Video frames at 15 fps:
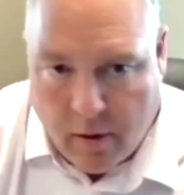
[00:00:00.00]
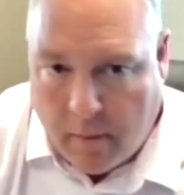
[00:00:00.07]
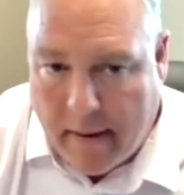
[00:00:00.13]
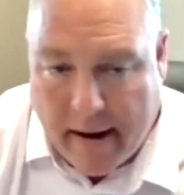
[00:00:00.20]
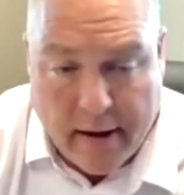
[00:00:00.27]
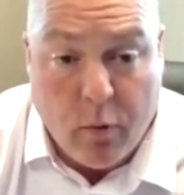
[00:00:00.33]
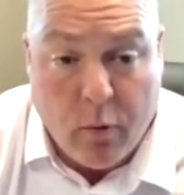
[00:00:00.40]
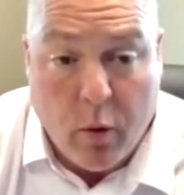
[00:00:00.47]

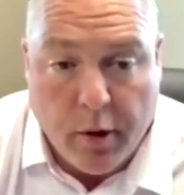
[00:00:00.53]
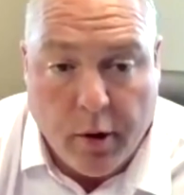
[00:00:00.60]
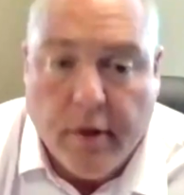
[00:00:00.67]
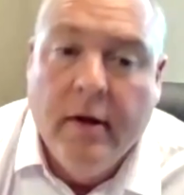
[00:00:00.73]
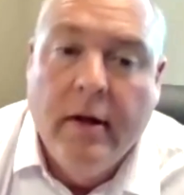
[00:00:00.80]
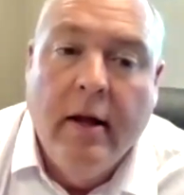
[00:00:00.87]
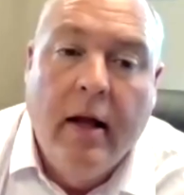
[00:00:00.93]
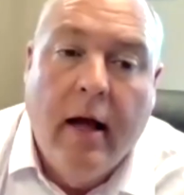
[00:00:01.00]
They're not made of
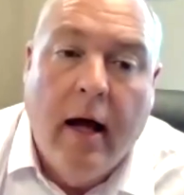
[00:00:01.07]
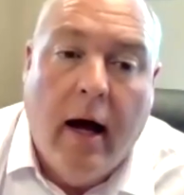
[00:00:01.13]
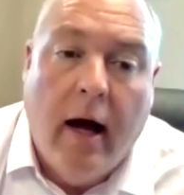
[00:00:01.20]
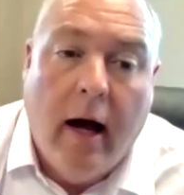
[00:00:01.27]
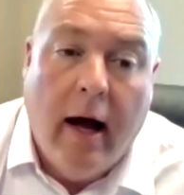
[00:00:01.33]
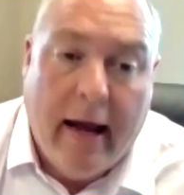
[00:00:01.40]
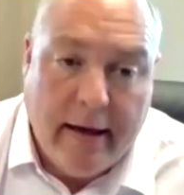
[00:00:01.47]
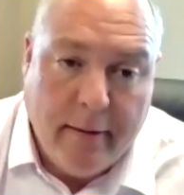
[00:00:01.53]
wood
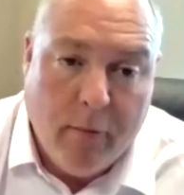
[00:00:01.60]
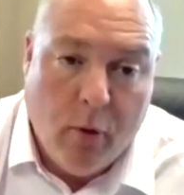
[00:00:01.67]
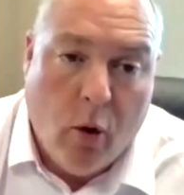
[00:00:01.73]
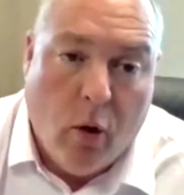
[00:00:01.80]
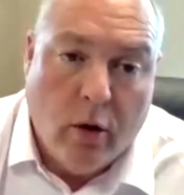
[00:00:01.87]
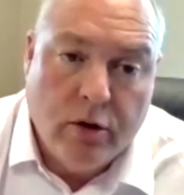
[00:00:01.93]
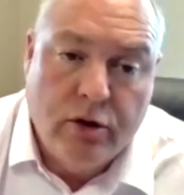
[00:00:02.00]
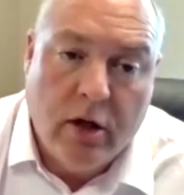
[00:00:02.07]

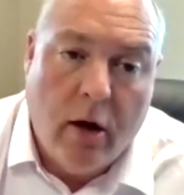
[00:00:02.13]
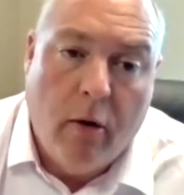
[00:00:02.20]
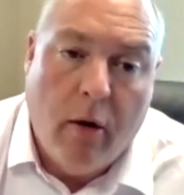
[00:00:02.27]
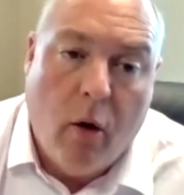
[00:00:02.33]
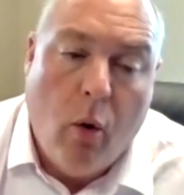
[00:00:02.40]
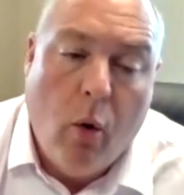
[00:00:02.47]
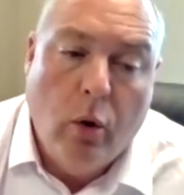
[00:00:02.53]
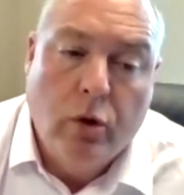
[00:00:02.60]
anymore.
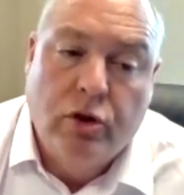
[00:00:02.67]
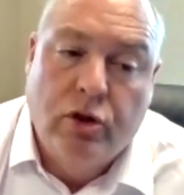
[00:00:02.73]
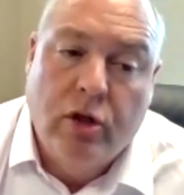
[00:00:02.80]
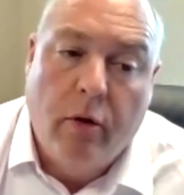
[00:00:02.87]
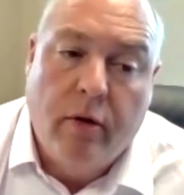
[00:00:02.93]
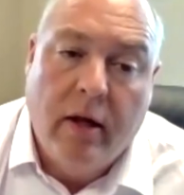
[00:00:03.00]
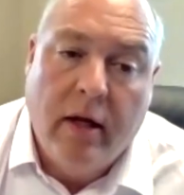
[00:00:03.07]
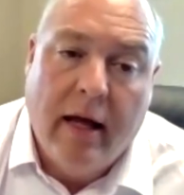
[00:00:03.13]
So
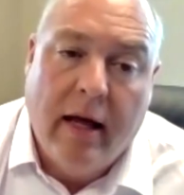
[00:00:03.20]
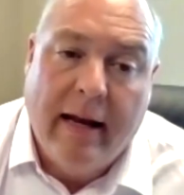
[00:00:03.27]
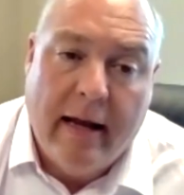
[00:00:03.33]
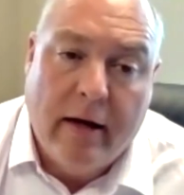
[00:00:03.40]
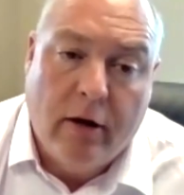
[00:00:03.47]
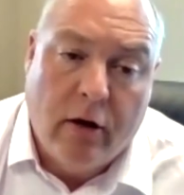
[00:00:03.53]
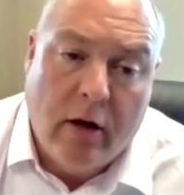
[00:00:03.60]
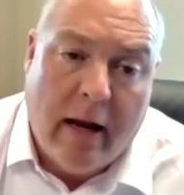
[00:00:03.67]
also
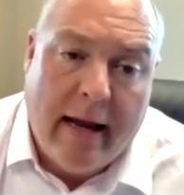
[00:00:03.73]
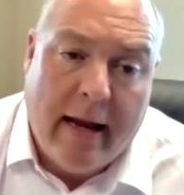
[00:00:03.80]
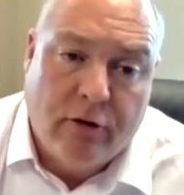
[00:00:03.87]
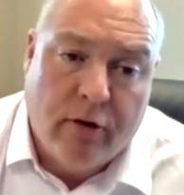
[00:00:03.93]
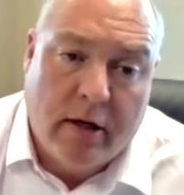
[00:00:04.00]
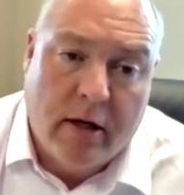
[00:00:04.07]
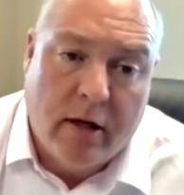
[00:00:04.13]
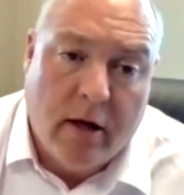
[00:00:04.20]
the
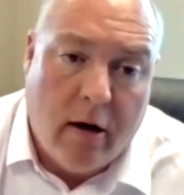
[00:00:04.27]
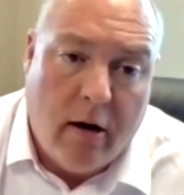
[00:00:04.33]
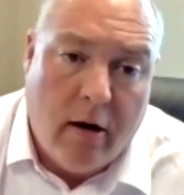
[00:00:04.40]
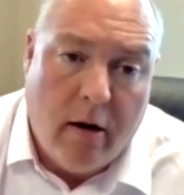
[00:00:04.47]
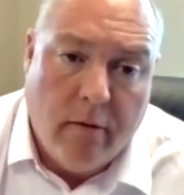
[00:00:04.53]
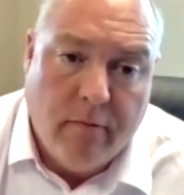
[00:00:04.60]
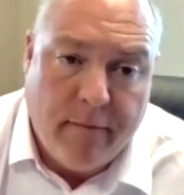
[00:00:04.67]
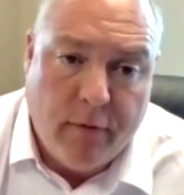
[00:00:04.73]
electric
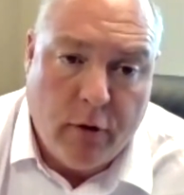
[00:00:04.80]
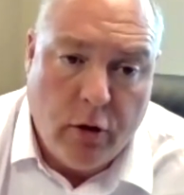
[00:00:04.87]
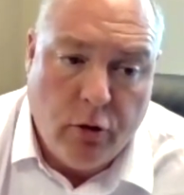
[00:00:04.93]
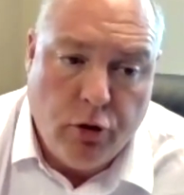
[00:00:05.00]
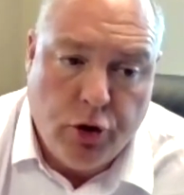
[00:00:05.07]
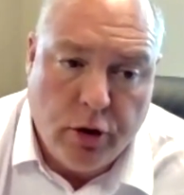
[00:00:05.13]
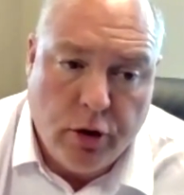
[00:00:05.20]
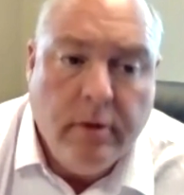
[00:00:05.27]
car
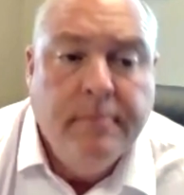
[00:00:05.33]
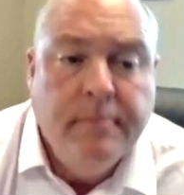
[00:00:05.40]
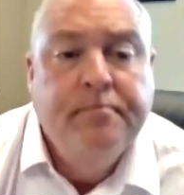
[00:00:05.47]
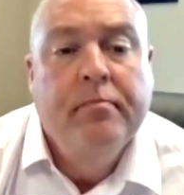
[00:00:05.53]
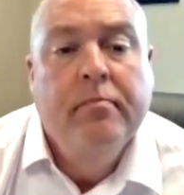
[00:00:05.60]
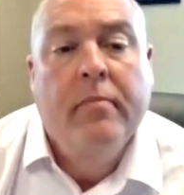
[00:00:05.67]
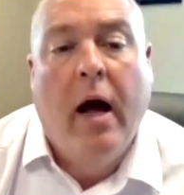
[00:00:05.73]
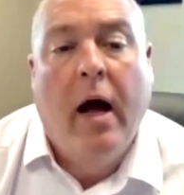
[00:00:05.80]

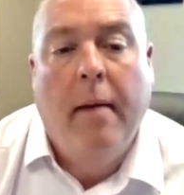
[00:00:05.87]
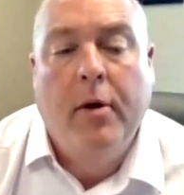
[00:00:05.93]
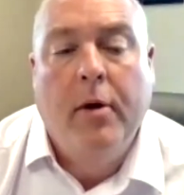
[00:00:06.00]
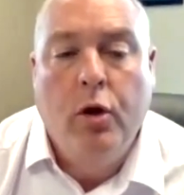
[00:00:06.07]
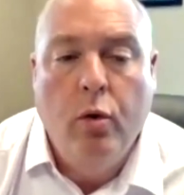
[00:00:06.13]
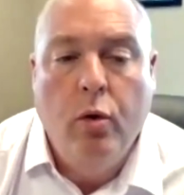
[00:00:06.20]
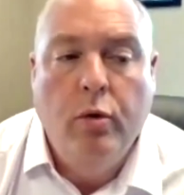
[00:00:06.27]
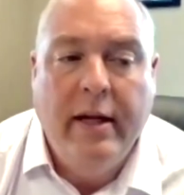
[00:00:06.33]
revolution,
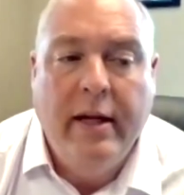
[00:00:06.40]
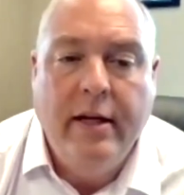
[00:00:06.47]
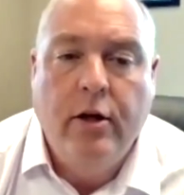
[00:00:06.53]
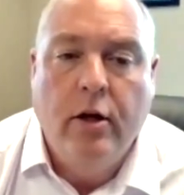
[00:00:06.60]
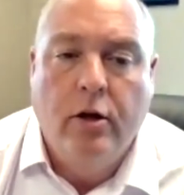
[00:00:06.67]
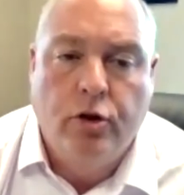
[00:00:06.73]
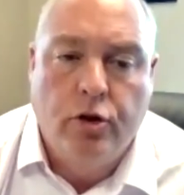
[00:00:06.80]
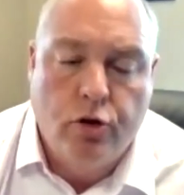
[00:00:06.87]
you
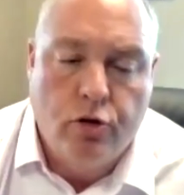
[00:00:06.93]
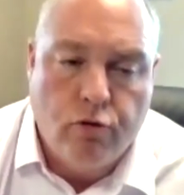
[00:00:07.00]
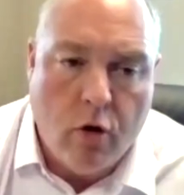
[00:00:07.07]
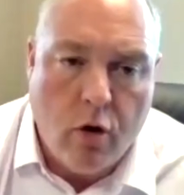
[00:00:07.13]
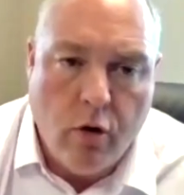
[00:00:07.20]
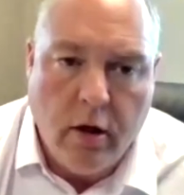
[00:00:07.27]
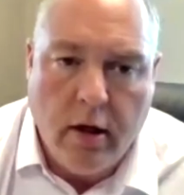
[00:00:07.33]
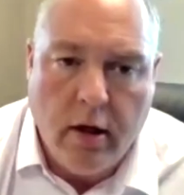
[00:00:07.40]
need
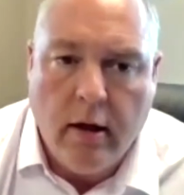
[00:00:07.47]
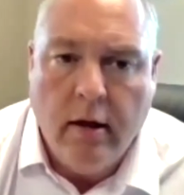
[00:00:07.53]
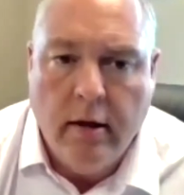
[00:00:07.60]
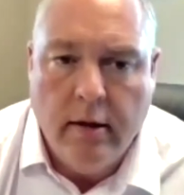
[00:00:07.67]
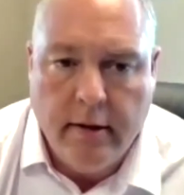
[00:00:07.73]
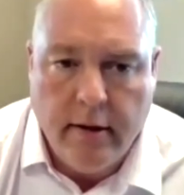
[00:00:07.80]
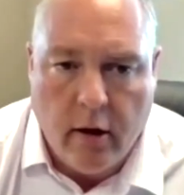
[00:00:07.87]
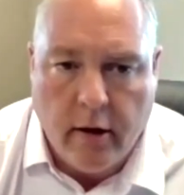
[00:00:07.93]

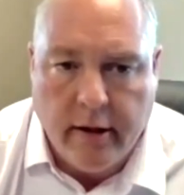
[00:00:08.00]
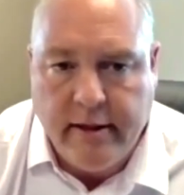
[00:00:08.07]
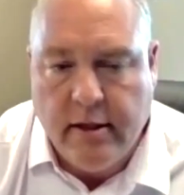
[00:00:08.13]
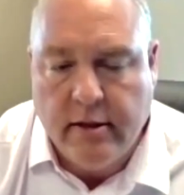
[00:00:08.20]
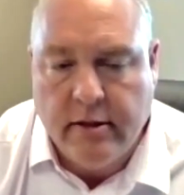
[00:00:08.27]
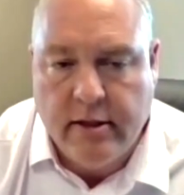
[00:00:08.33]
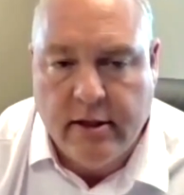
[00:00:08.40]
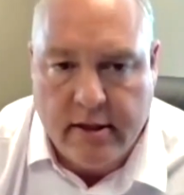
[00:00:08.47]
stronger,
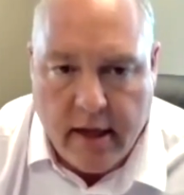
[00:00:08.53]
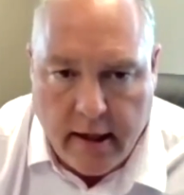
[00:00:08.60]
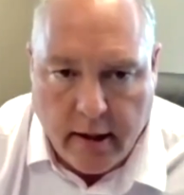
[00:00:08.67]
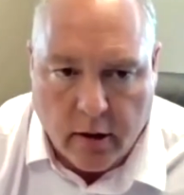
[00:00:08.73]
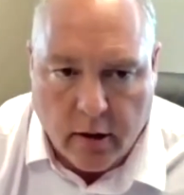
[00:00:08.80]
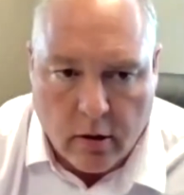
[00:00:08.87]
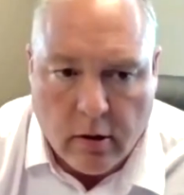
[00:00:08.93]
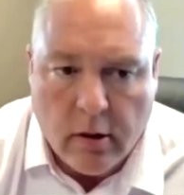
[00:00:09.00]
lighter
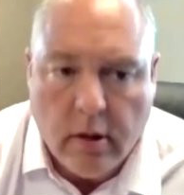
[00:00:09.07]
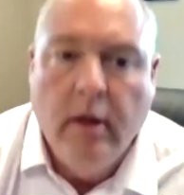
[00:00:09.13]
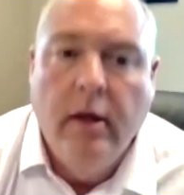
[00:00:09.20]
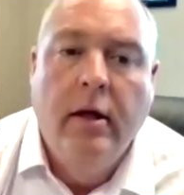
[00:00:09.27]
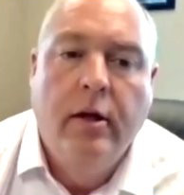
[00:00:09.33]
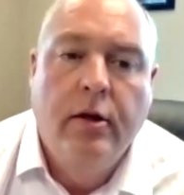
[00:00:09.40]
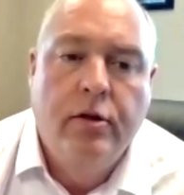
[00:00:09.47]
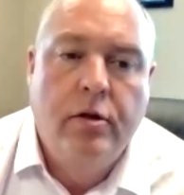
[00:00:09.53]

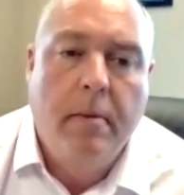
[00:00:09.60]
steel